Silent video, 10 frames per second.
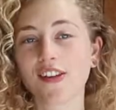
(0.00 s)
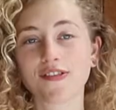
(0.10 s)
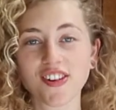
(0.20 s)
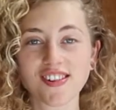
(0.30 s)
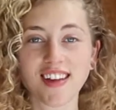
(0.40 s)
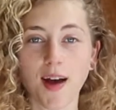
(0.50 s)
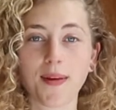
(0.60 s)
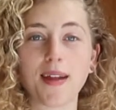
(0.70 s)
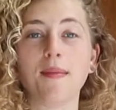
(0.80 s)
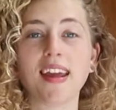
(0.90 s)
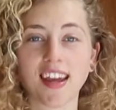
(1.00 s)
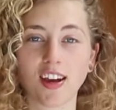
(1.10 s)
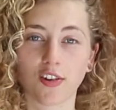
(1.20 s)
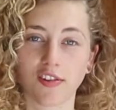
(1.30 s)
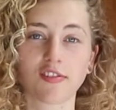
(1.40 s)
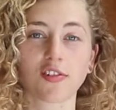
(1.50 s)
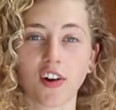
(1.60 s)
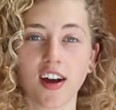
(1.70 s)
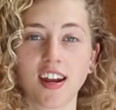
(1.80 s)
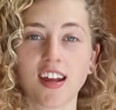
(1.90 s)
The first step in making a crystal
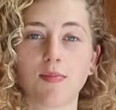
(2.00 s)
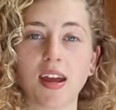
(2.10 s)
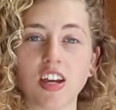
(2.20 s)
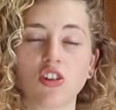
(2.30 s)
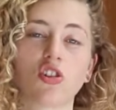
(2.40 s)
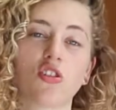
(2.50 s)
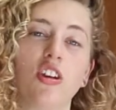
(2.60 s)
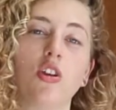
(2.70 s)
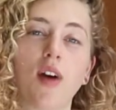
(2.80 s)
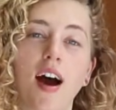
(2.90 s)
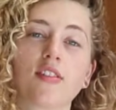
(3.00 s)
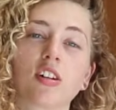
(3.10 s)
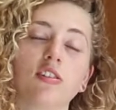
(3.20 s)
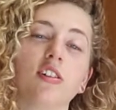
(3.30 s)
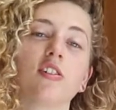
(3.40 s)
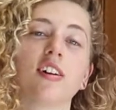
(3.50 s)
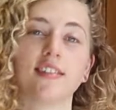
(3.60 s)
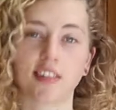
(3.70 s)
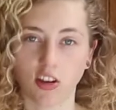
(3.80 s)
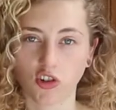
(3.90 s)
grid is making sure that you have a clear
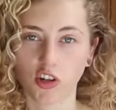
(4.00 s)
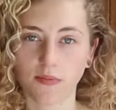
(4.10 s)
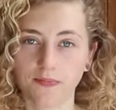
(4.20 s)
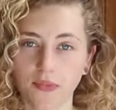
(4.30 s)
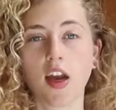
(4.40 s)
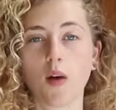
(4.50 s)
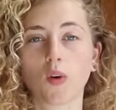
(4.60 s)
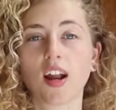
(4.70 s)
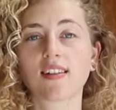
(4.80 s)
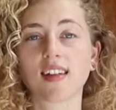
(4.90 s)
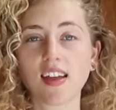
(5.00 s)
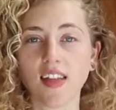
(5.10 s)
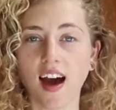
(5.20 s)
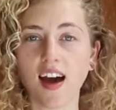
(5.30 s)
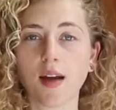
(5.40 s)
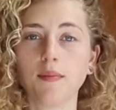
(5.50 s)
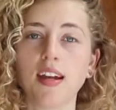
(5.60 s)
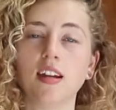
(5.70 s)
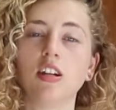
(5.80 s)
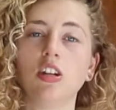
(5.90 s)
intention. And when I say that, I
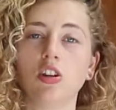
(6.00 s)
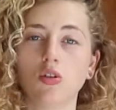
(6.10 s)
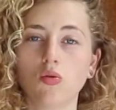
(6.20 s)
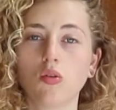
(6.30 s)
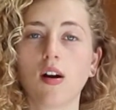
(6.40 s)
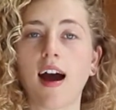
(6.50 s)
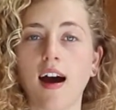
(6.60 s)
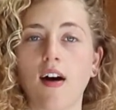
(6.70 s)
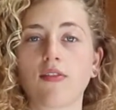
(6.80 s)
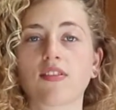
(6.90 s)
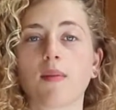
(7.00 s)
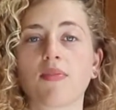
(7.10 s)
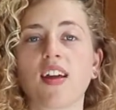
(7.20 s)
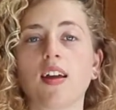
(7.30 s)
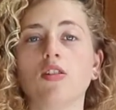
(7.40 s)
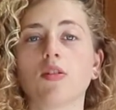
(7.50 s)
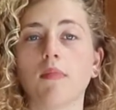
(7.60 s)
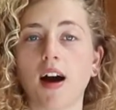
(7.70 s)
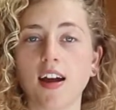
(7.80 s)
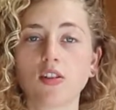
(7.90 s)
mean you have something in your
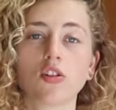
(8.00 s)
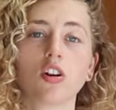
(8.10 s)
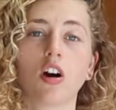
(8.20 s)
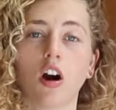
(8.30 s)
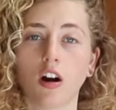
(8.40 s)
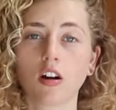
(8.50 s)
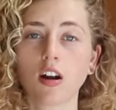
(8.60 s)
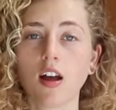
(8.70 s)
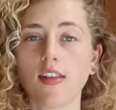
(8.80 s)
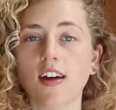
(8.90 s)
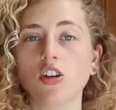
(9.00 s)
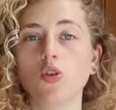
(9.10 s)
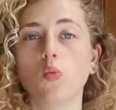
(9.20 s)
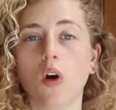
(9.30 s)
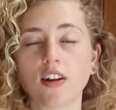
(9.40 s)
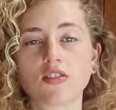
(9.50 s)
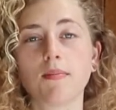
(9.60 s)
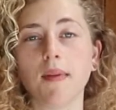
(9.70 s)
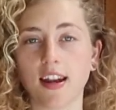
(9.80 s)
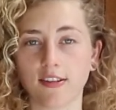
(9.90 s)
mind or your heart that you want
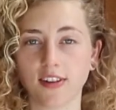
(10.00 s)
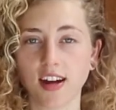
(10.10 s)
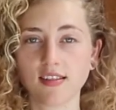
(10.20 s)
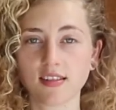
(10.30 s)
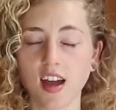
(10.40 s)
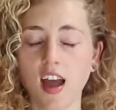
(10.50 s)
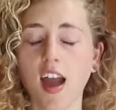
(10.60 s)
to manifest.